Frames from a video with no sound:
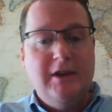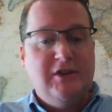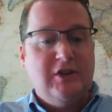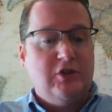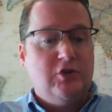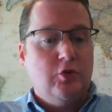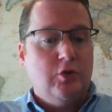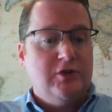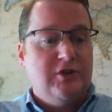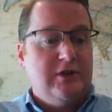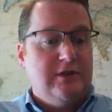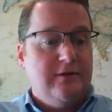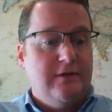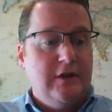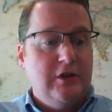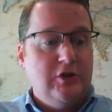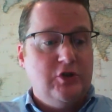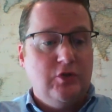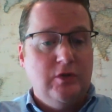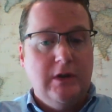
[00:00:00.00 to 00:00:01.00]
sources of
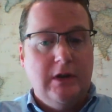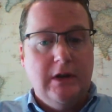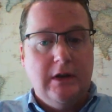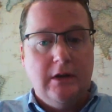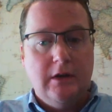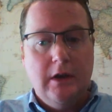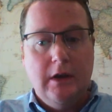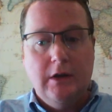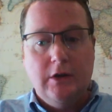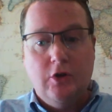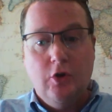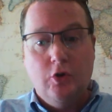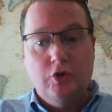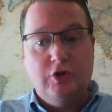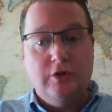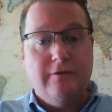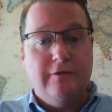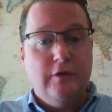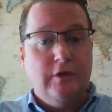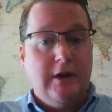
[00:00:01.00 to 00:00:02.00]
history and
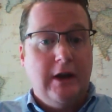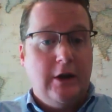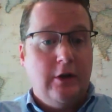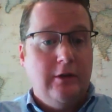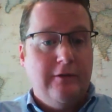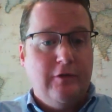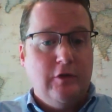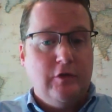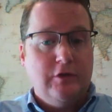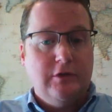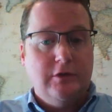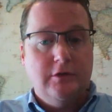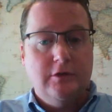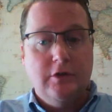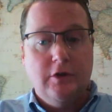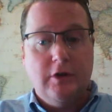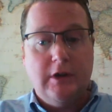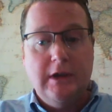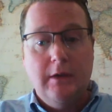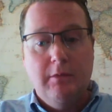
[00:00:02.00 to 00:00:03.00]
culture for not only for
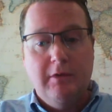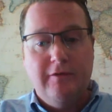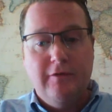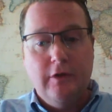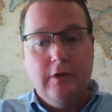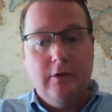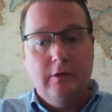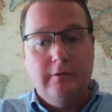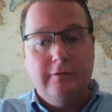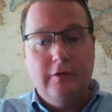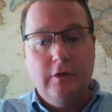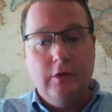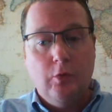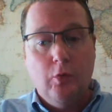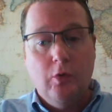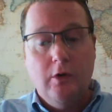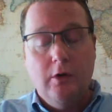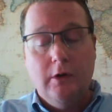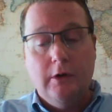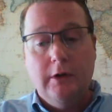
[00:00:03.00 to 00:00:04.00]
Turkey, but for the
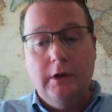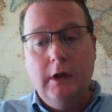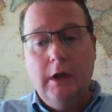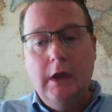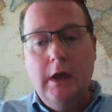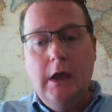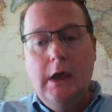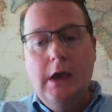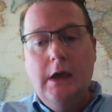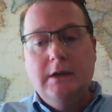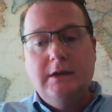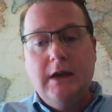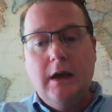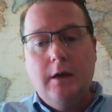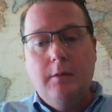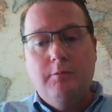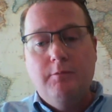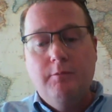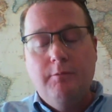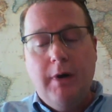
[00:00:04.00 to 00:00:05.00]
world.
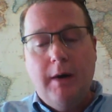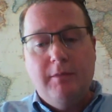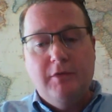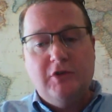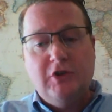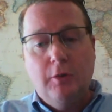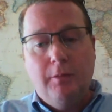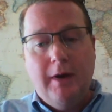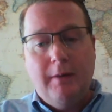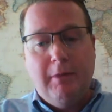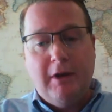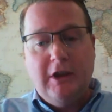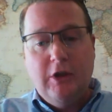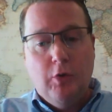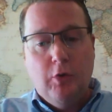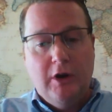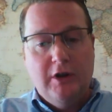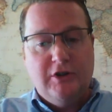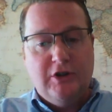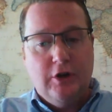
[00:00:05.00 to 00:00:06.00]
So Babak, you
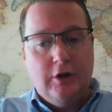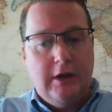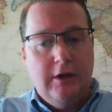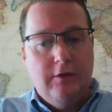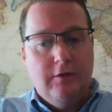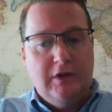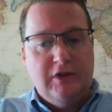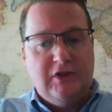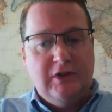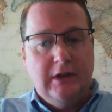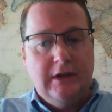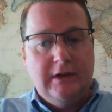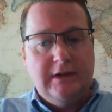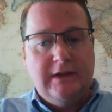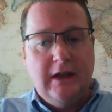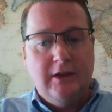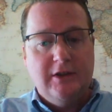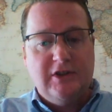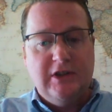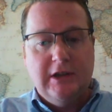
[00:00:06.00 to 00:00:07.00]
were in Turkey recently.
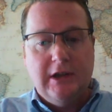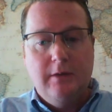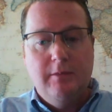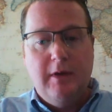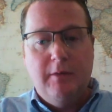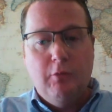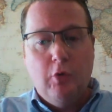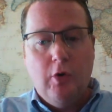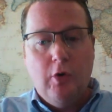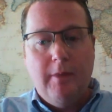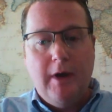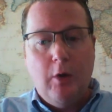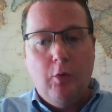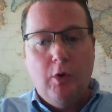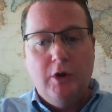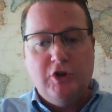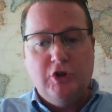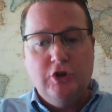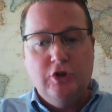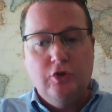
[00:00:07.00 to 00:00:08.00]
Tell us a little bit more about
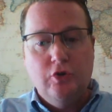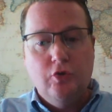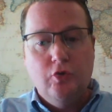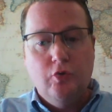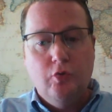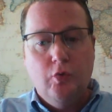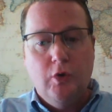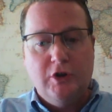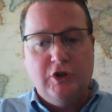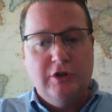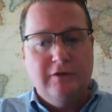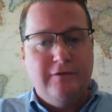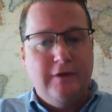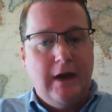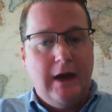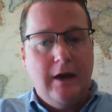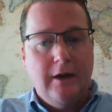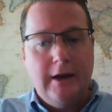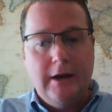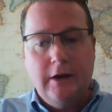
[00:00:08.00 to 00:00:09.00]
what you
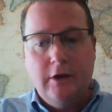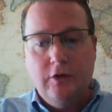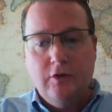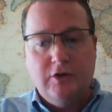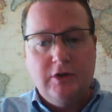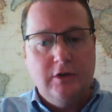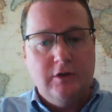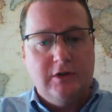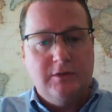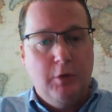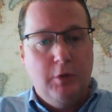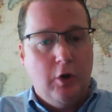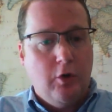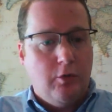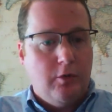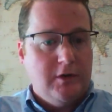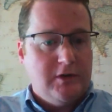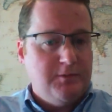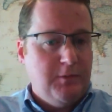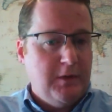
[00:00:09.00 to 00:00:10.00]
found. I know you
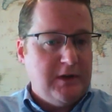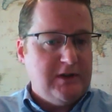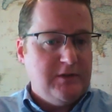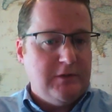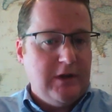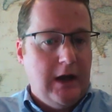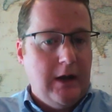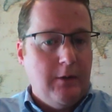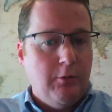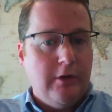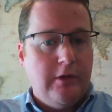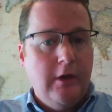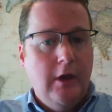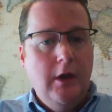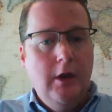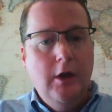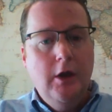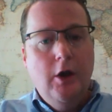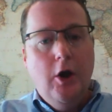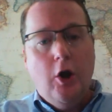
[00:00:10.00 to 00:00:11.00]
spent some time with
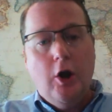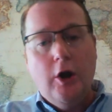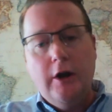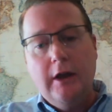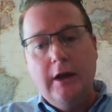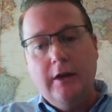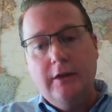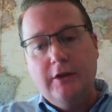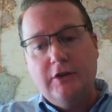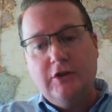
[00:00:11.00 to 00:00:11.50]
Arda and the